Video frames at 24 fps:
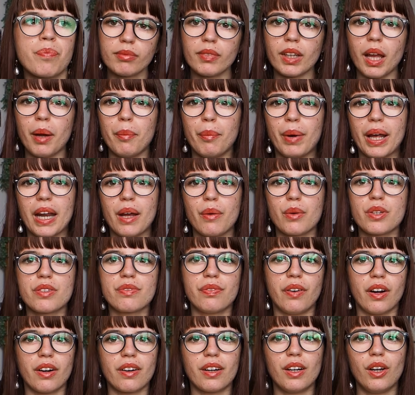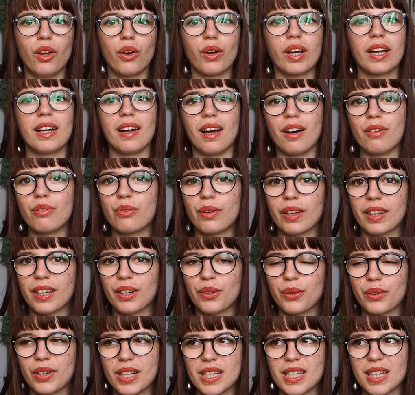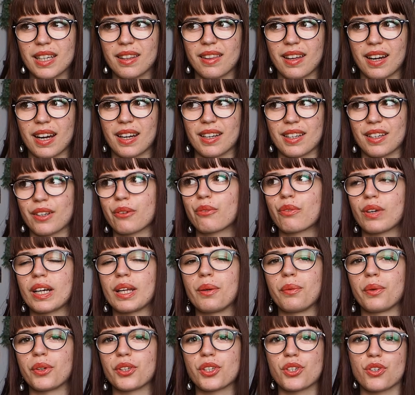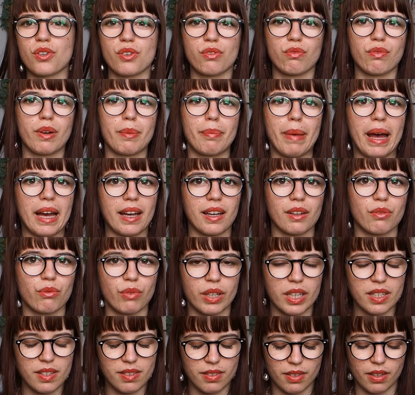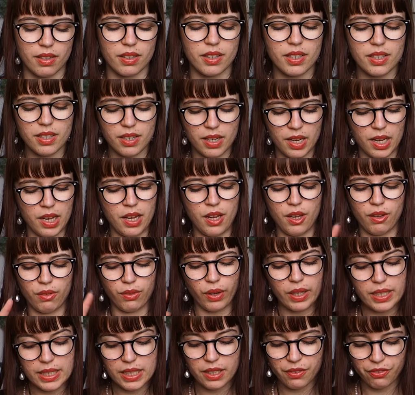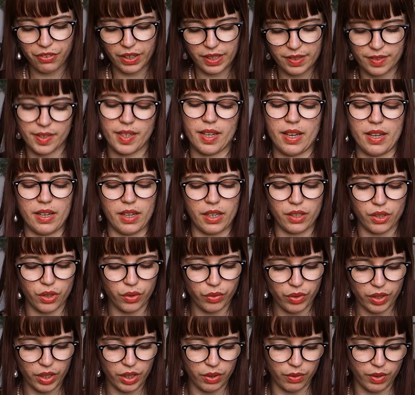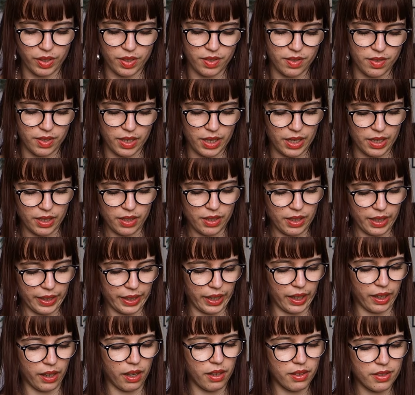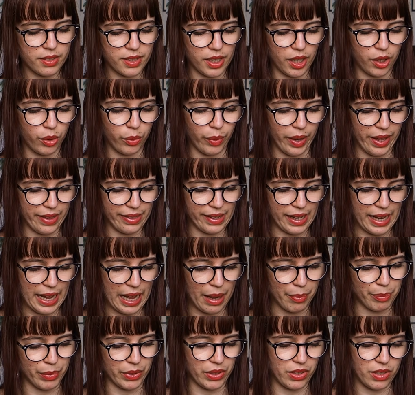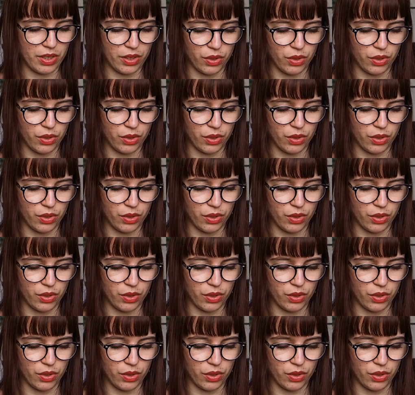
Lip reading: but I was far along enough with it already that I didn't really want to just rip back and restart. So I did fix it, and I don't think you can see it, like I can't tell where that happened at